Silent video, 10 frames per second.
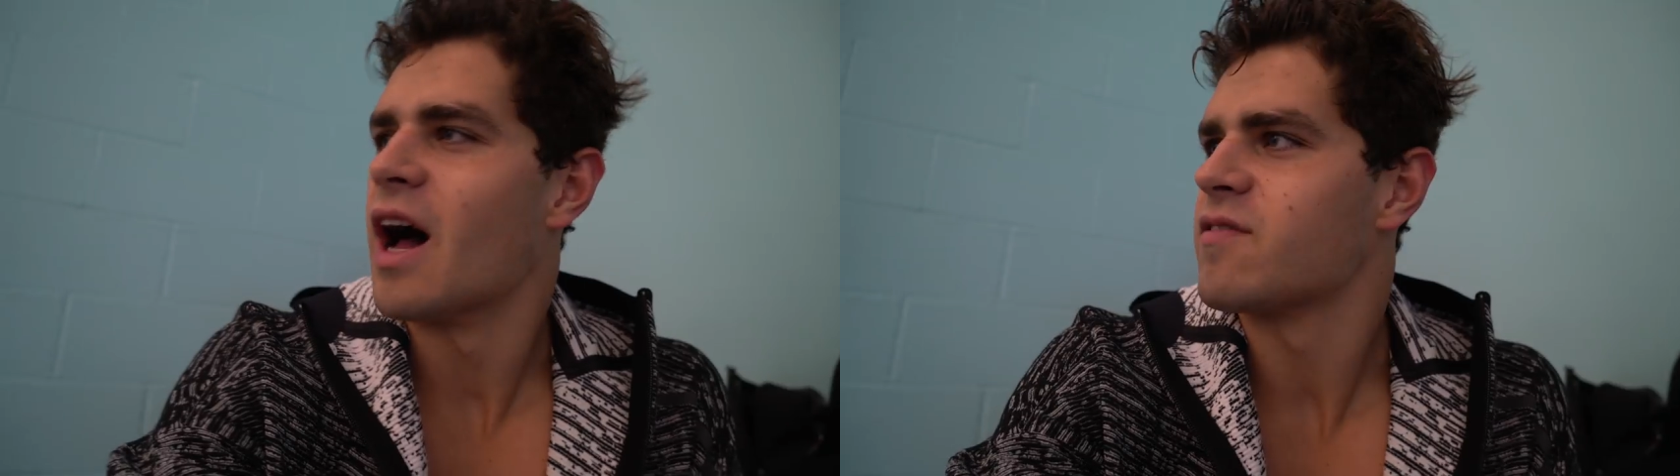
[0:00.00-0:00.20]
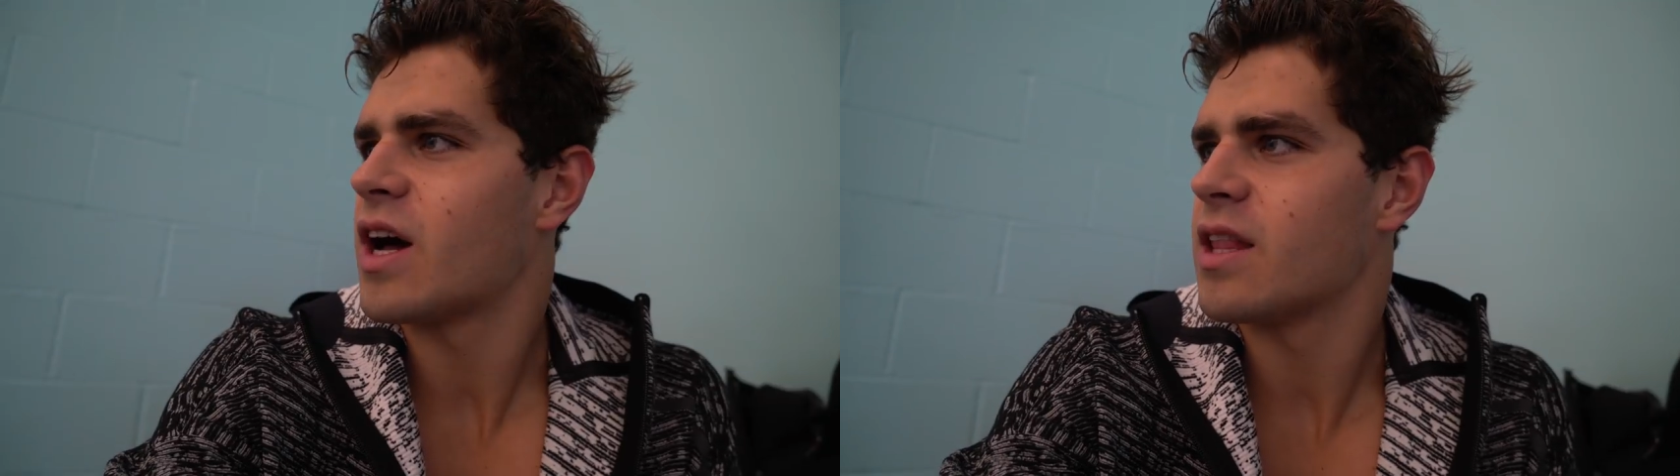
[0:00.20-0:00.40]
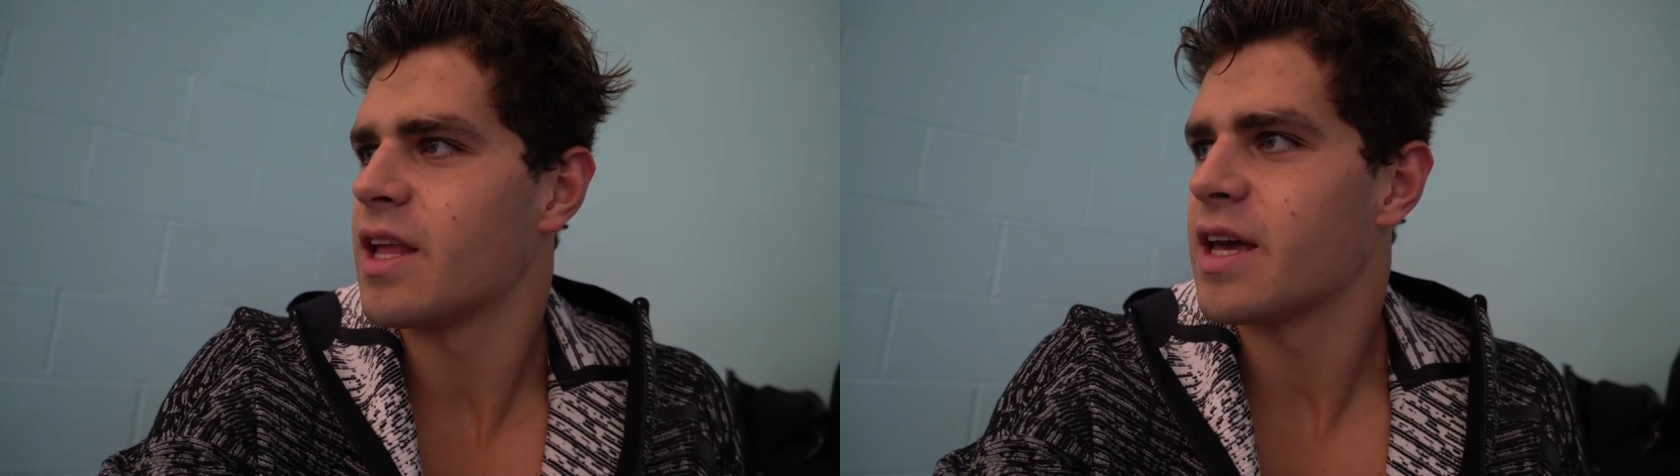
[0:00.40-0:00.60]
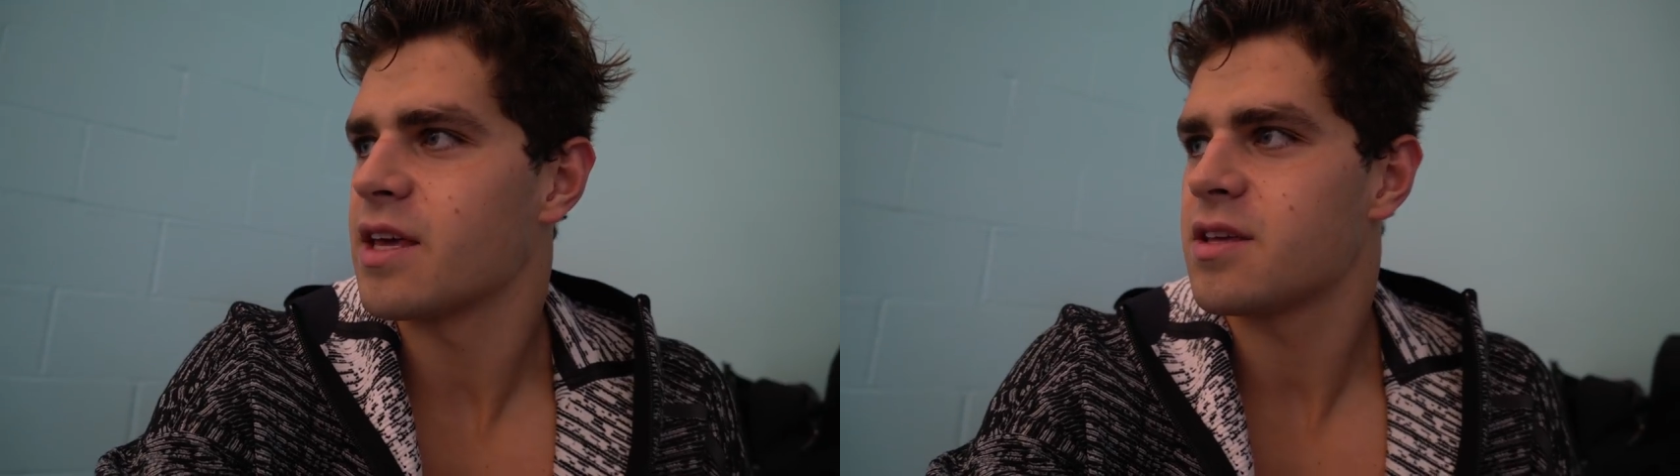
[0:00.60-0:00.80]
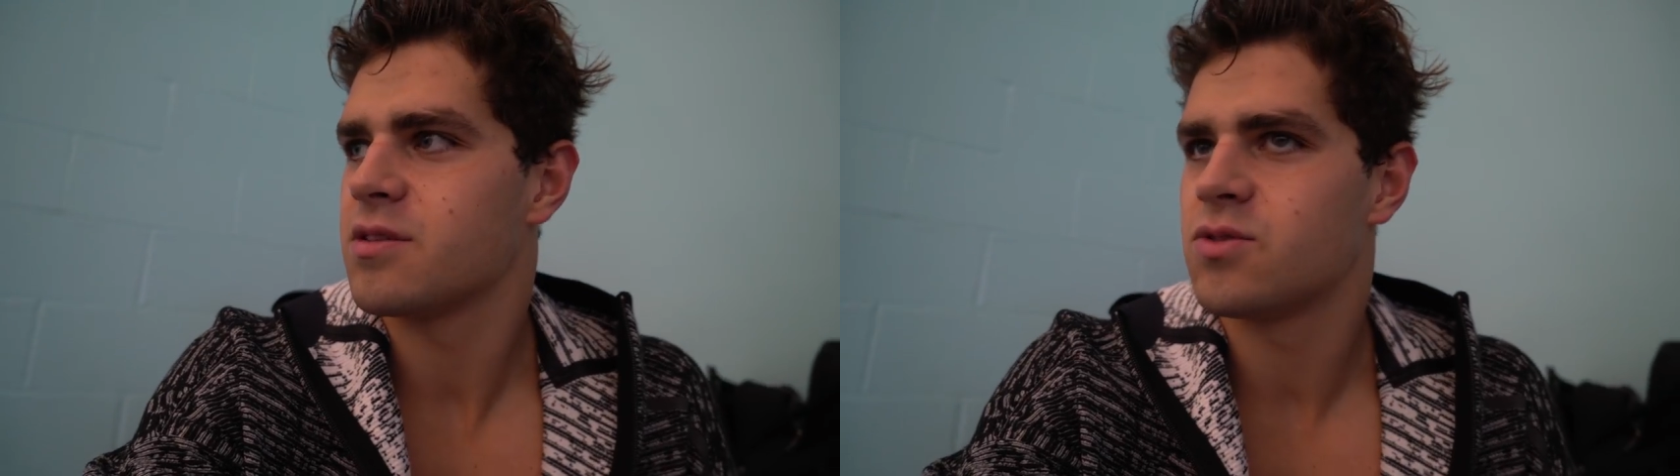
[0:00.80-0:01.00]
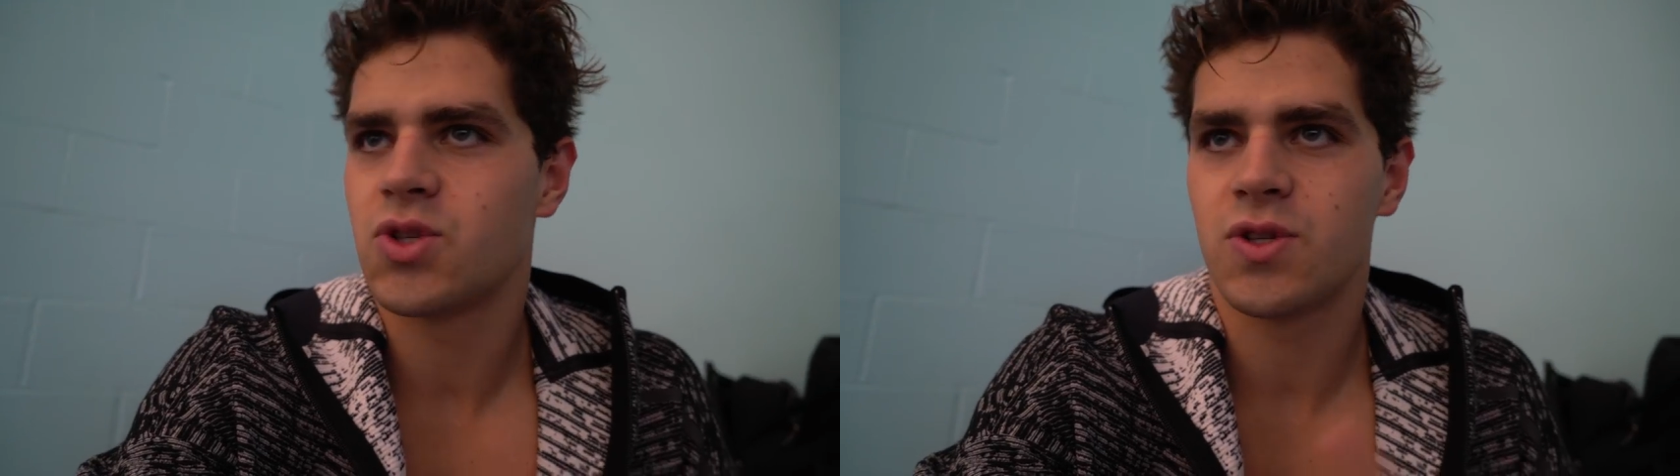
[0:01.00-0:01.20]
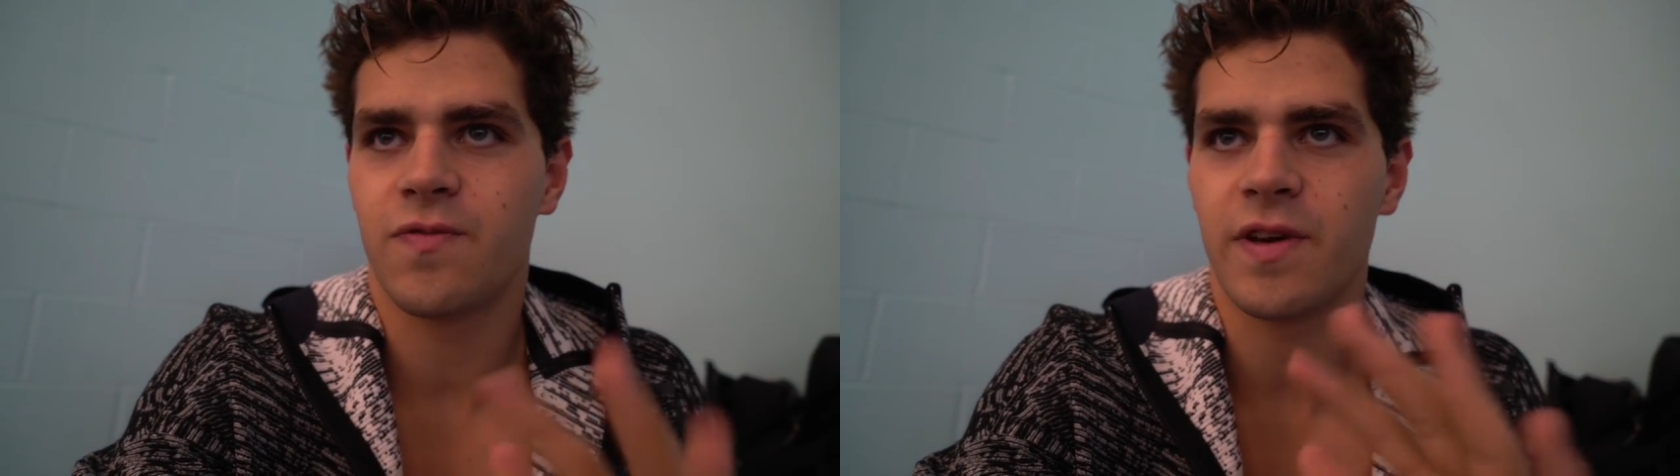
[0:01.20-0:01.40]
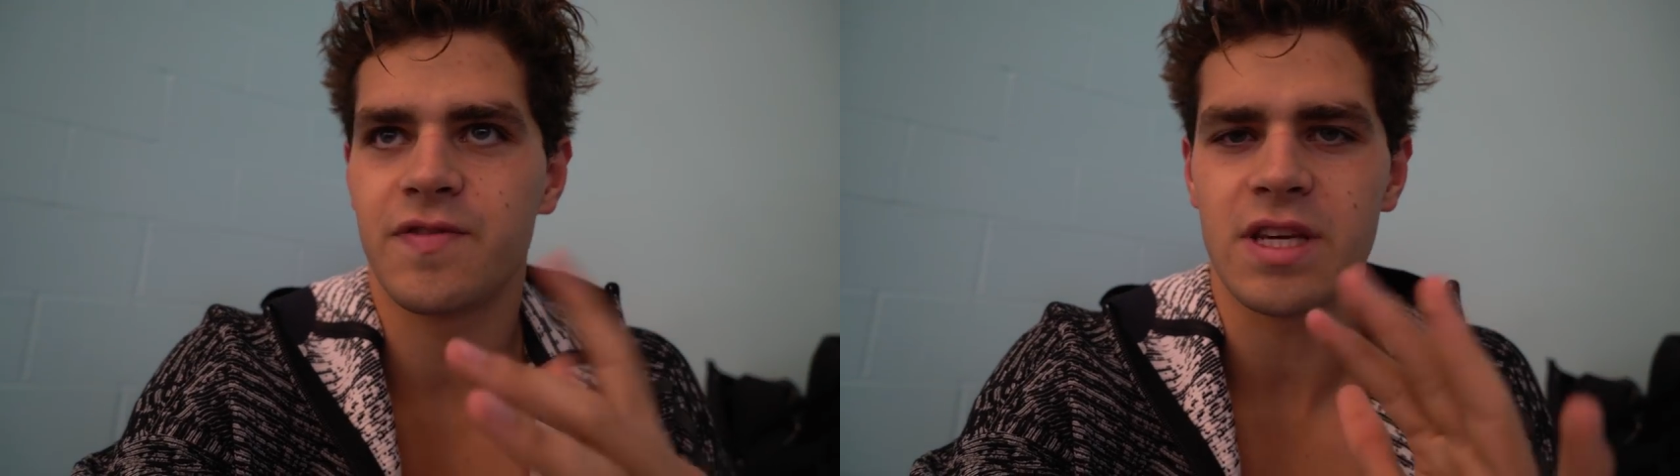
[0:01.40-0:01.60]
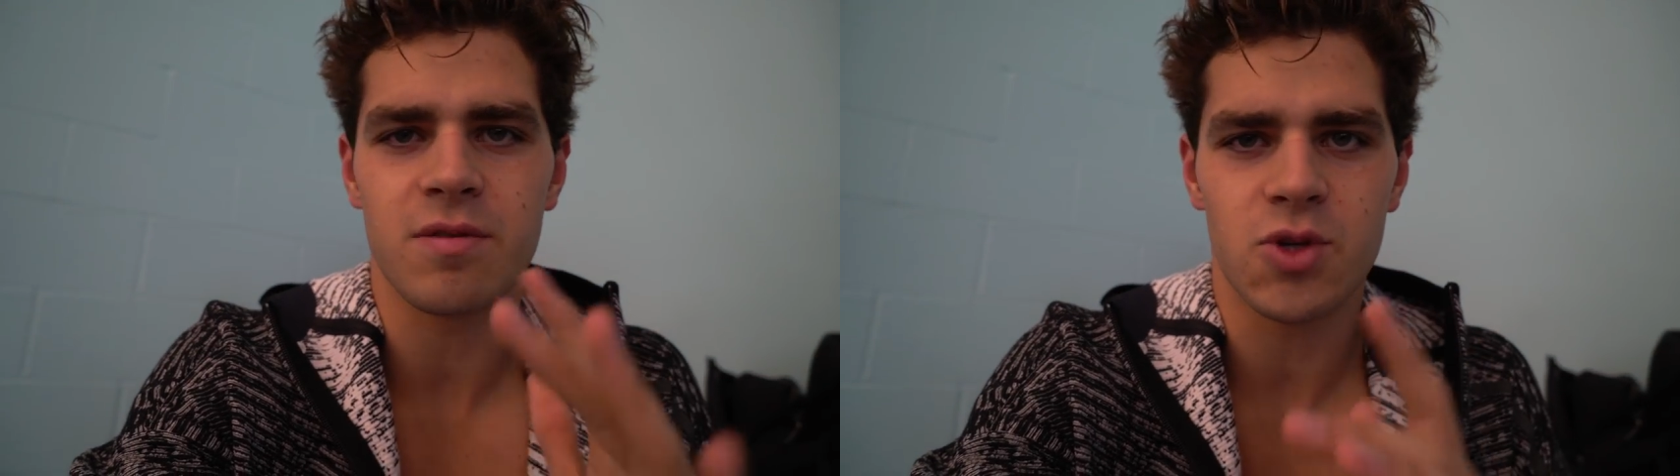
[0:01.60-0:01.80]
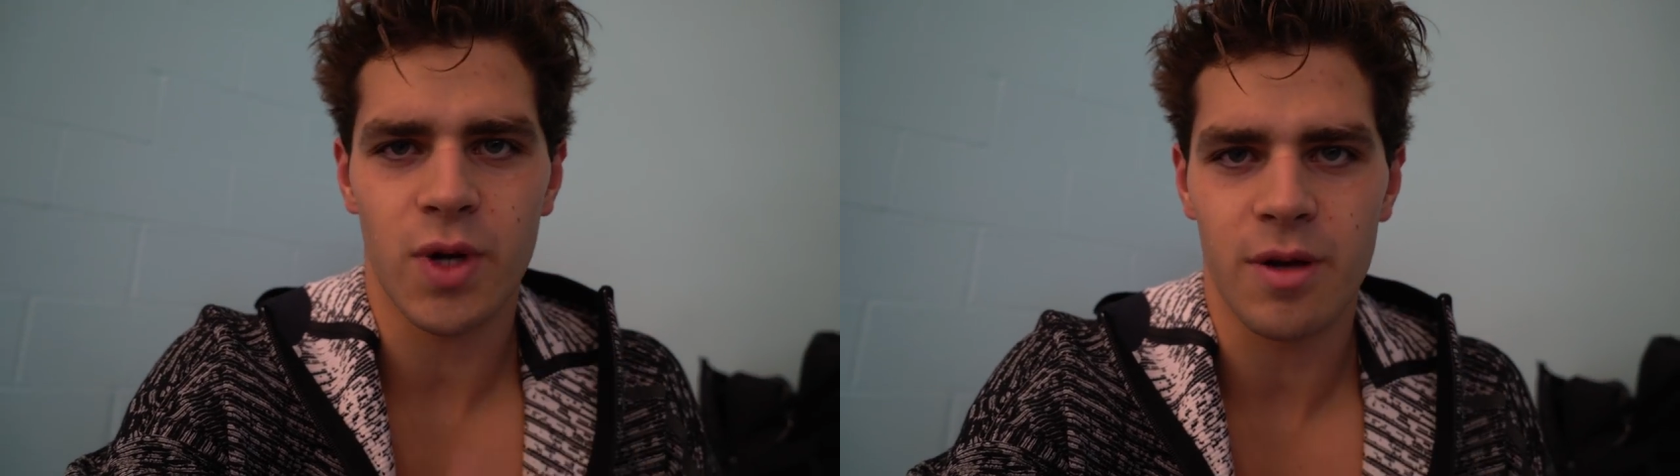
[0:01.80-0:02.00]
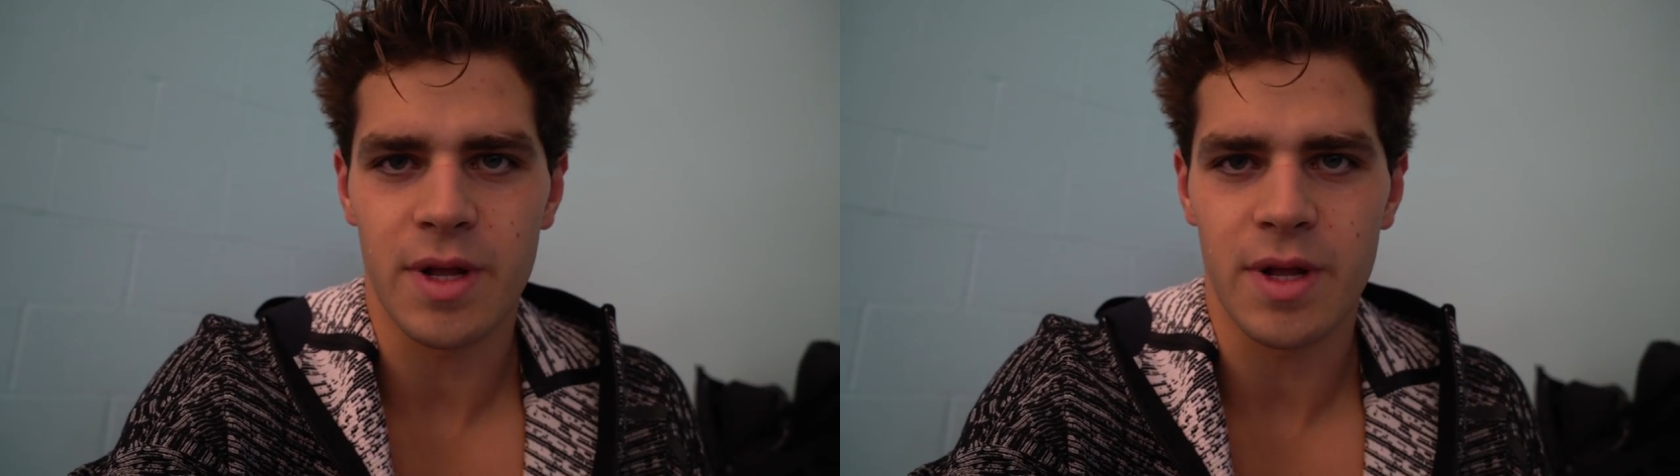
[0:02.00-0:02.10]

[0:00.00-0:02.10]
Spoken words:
I've got like 15-20